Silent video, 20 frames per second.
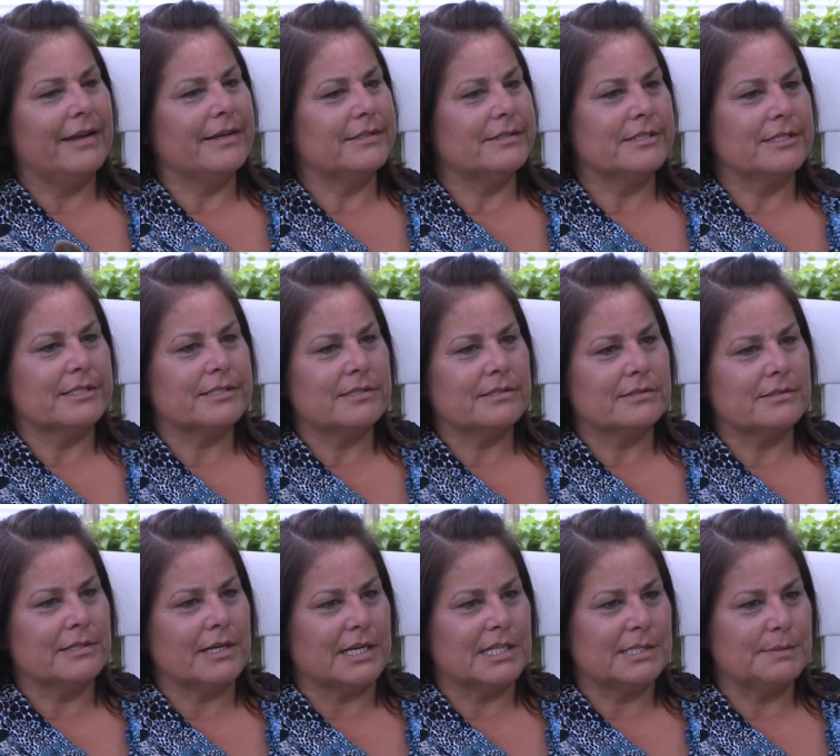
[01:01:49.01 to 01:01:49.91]
it just
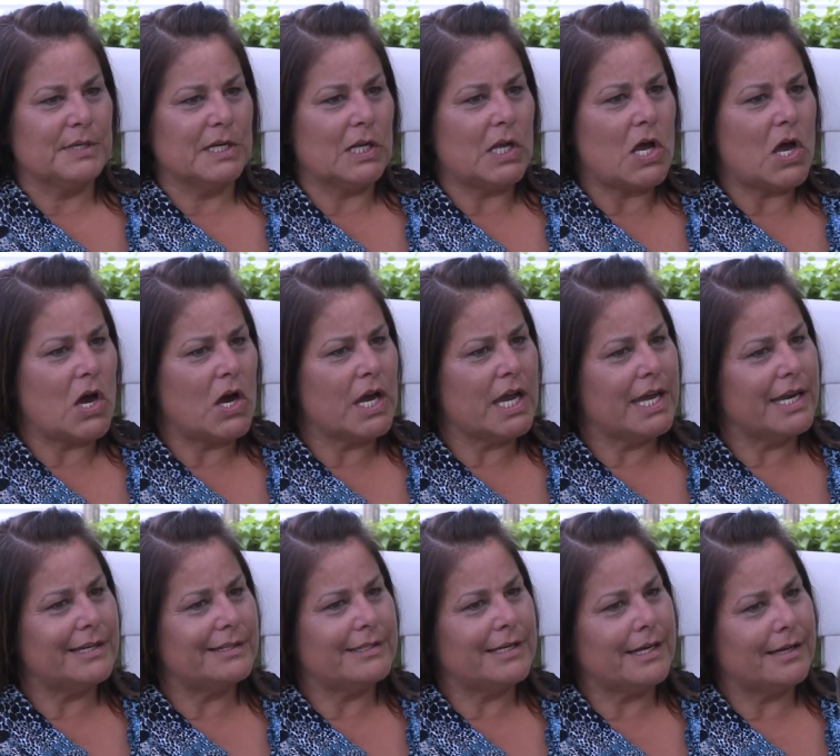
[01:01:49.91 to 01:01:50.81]
guides me along
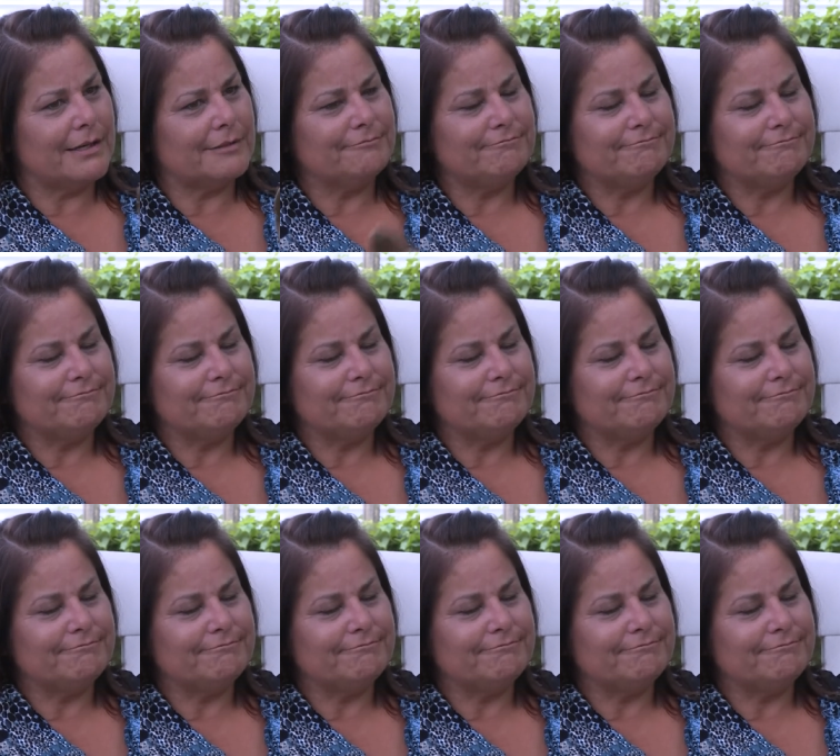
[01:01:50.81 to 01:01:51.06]
and uh,